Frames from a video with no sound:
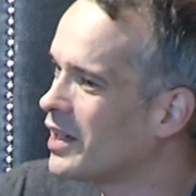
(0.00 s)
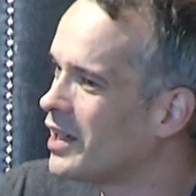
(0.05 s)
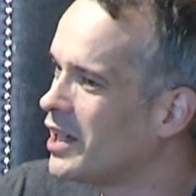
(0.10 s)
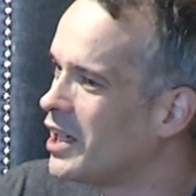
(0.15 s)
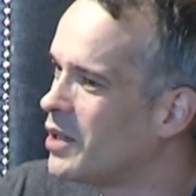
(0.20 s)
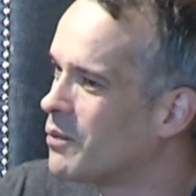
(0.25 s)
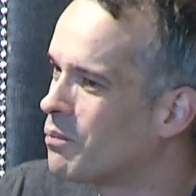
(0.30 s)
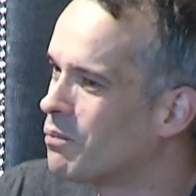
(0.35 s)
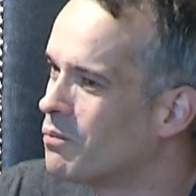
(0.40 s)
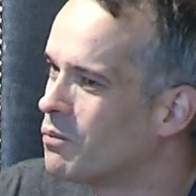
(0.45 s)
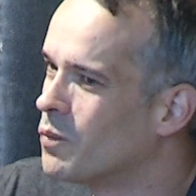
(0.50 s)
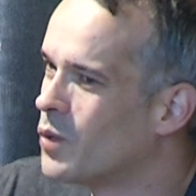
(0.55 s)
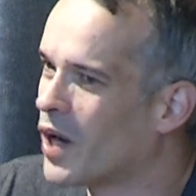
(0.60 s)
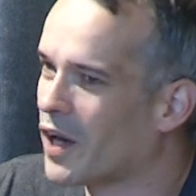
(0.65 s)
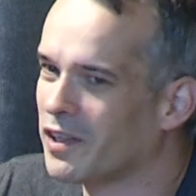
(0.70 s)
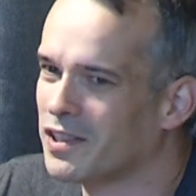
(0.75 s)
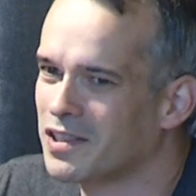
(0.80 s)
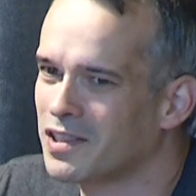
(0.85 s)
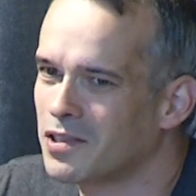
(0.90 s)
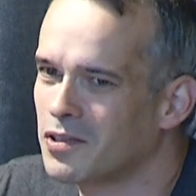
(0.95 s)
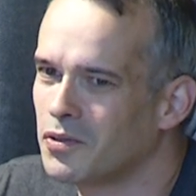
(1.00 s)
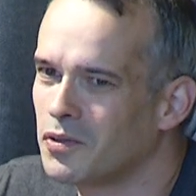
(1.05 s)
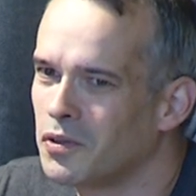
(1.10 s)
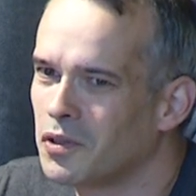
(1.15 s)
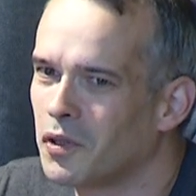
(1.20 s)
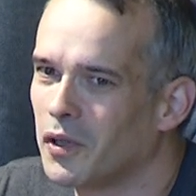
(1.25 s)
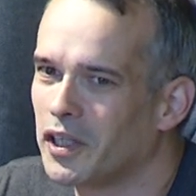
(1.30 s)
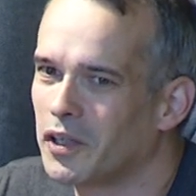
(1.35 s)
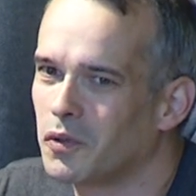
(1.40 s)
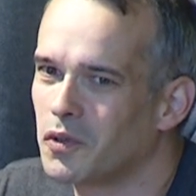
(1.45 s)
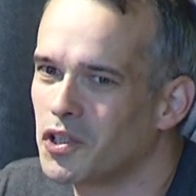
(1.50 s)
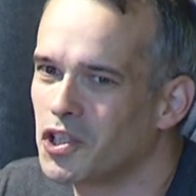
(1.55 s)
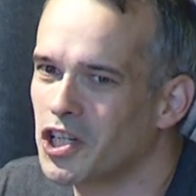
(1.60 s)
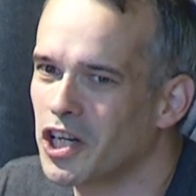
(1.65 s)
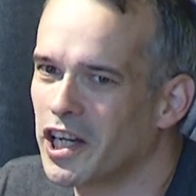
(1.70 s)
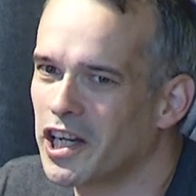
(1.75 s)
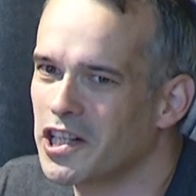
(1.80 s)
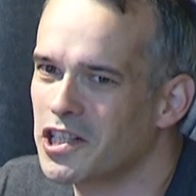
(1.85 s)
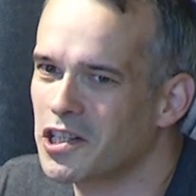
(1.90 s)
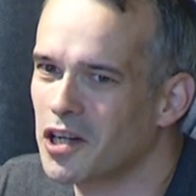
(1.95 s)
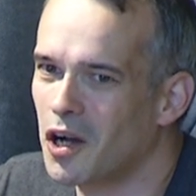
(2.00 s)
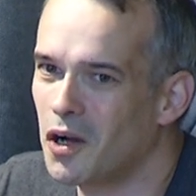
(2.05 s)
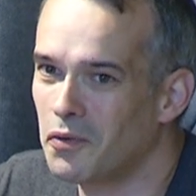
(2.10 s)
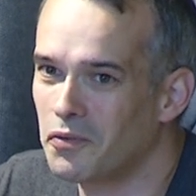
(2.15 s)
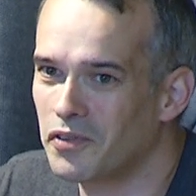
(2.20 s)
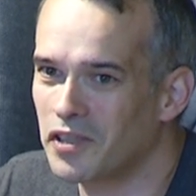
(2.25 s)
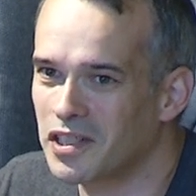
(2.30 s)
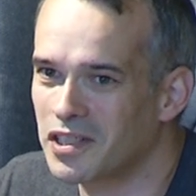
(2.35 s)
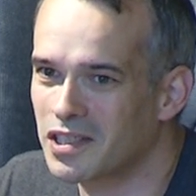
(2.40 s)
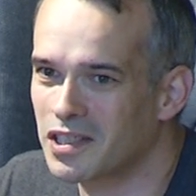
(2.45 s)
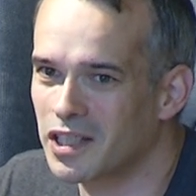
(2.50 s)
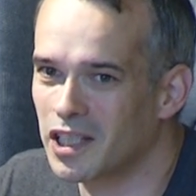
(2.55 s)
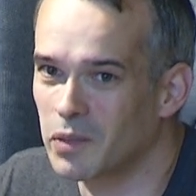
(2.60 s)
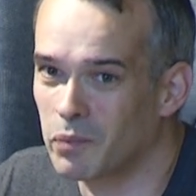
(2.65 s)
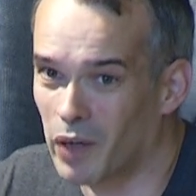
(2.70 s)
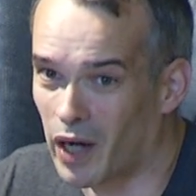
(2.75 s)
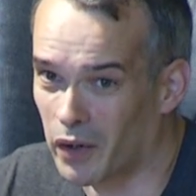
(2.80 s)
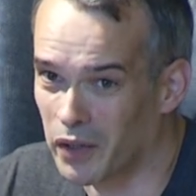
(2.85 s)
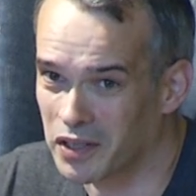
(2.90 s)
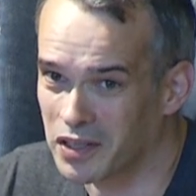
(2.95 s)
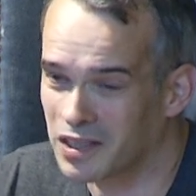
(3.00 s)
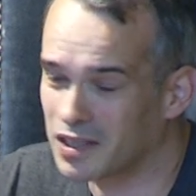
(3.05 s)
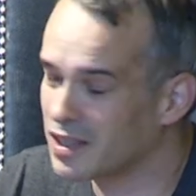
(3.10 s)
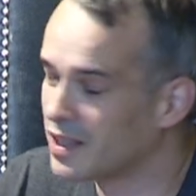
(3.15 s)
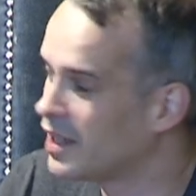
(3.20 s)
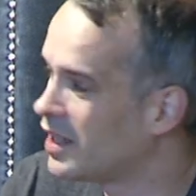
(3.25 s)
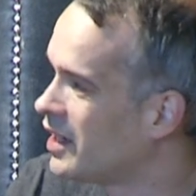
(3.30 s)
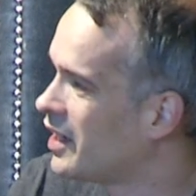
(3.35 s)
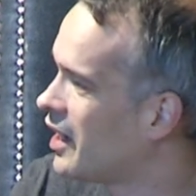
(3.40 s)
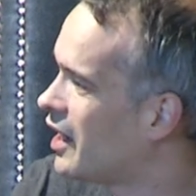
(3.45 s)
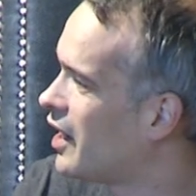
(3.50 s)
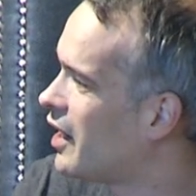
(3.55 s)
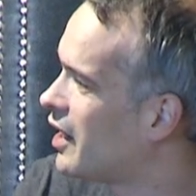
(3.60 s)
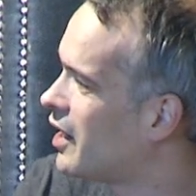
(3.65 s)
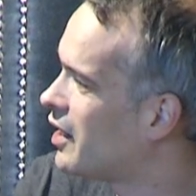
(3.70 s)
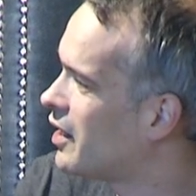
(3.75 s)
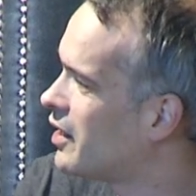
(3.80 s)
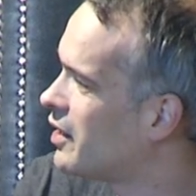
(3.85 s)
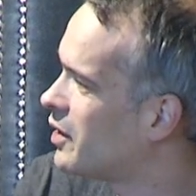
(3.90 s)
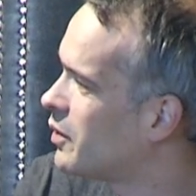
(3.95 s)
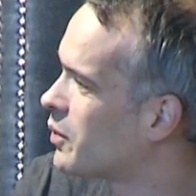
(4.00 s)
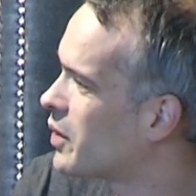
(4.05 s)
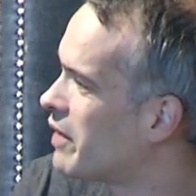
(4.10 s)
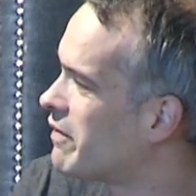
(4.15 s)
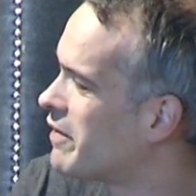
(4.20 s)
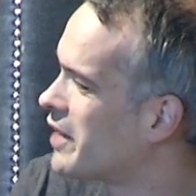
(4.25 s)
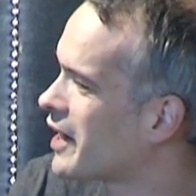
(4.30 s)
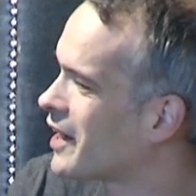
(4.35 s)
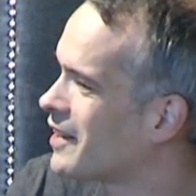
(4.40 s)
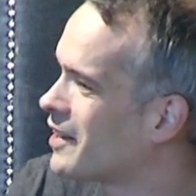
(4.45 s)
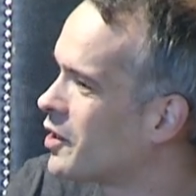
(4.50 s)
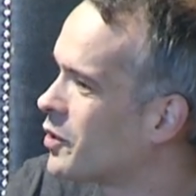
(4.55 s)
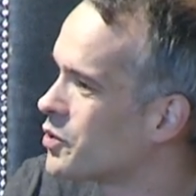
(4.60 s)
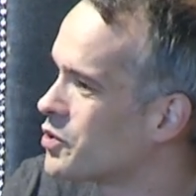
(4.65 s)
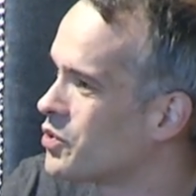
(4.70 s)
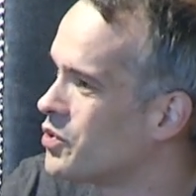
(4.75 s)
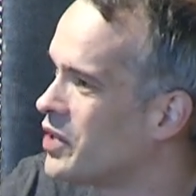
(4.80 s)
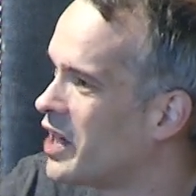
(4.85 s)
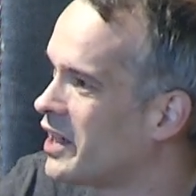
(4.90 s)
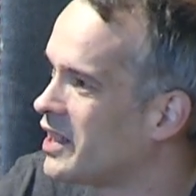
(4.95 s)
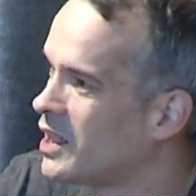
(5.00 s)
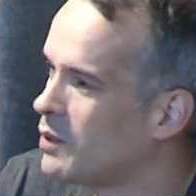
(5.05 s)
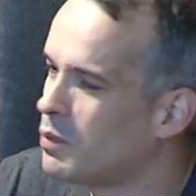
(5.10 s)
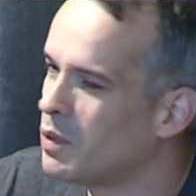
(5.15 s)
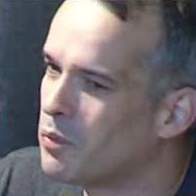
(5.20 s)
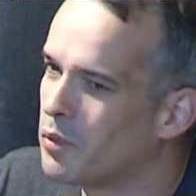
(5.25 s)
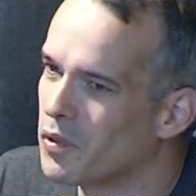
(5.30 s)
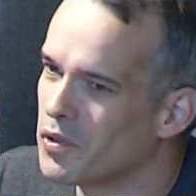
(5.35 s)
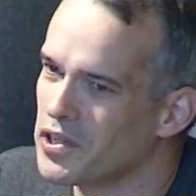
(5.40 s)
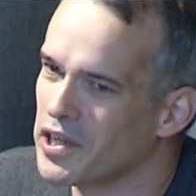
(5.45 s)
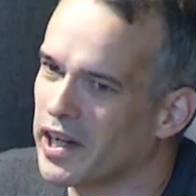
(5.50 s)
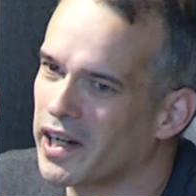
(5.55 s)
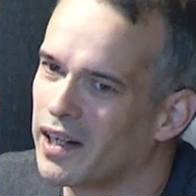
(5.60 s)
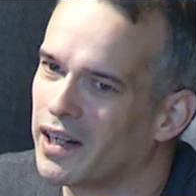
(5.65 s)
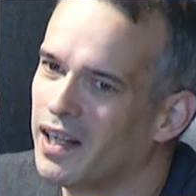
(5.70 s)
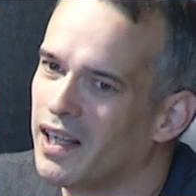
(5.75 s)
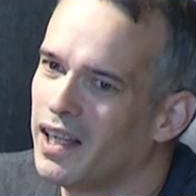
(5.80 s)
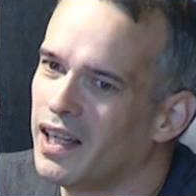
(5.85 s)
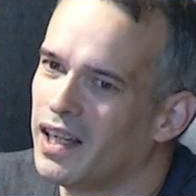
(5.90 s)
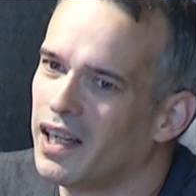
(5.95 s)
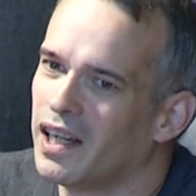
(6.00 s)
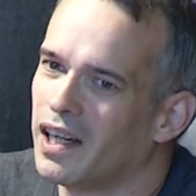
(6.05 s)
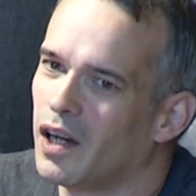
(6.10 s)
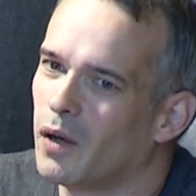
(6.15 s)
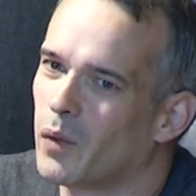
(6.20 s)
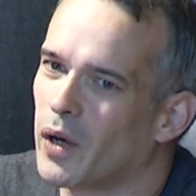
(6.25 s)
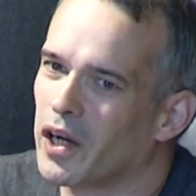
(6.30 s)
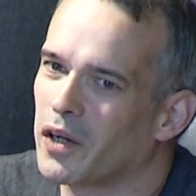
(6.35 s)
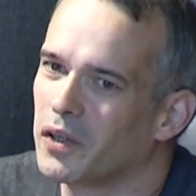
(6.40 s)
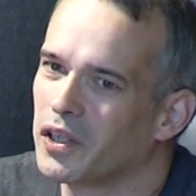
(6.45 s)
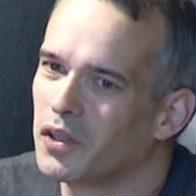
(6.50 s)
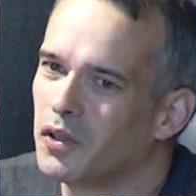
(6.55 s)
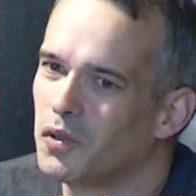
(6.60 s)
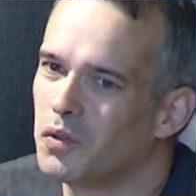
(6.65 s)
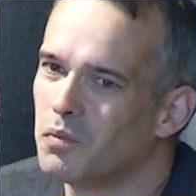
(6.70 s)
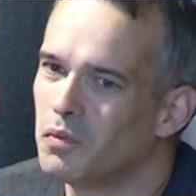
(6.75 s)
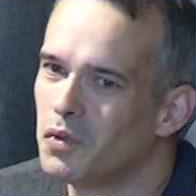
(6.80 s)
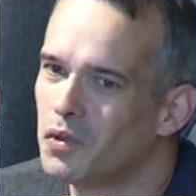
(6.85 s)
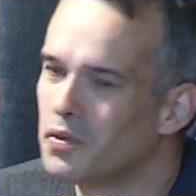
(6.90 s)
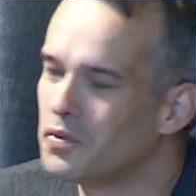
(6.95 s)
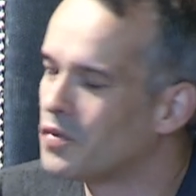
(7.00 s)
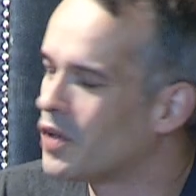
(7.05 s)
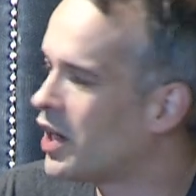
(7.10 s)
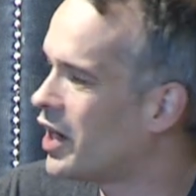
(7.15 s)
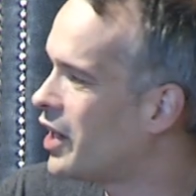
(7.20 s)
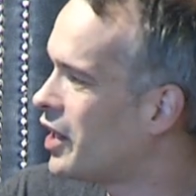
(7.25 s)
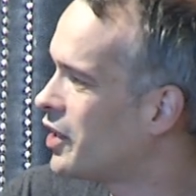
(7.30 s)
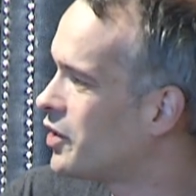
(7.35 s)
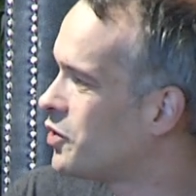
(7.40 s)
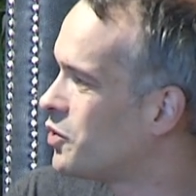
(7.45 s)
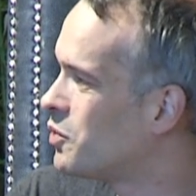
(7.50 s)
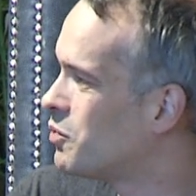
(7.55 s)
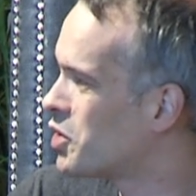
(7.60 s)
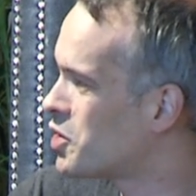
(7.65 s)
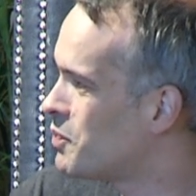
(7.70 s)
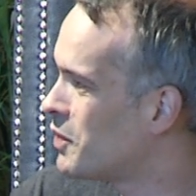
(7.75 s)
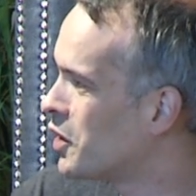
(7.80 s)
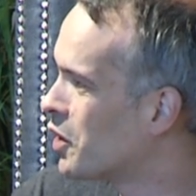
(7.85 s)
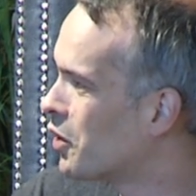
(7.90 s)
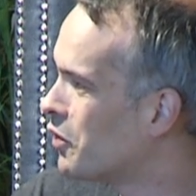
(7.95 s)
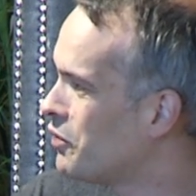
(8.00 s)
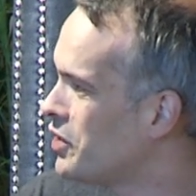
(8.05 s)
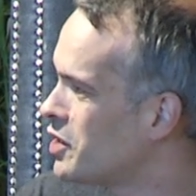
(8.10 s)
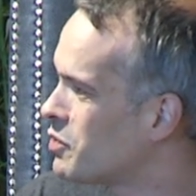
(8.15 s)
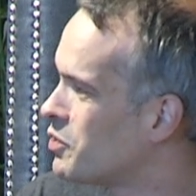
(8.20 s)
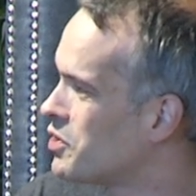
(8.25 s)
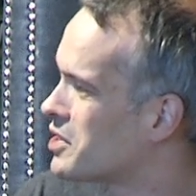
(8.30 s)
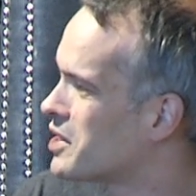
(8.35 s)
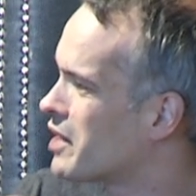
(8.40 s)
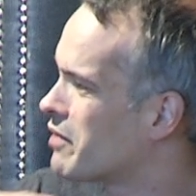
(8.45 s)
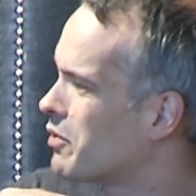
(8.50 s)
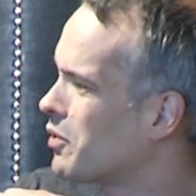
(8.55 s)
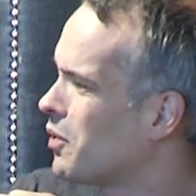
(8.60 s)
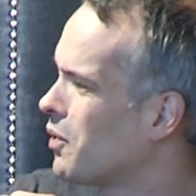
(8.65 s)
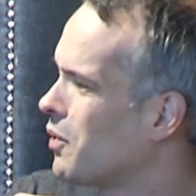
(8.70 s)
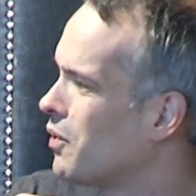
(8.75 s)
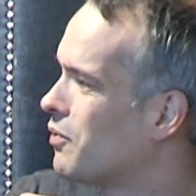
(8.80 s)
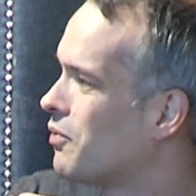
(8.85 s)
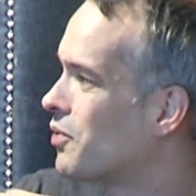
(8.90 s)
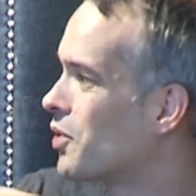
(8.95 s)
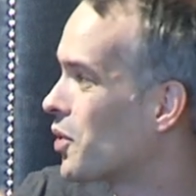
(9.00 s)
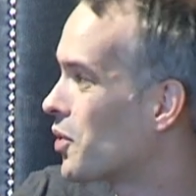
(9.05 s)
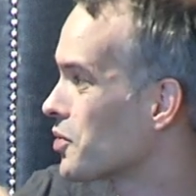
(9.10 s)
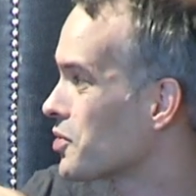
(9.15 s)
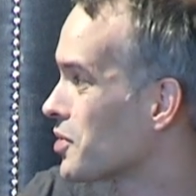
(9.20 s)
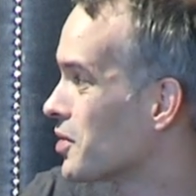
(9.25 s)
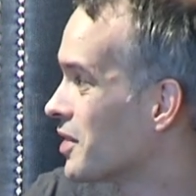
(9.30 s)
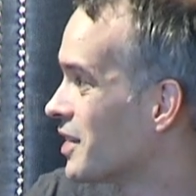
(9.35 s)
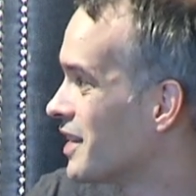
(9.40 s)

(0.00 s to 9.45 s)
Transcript: We are soon going to change office in Paris. We have like close to 90 people there. We are going to move to a much bigger office with several floors.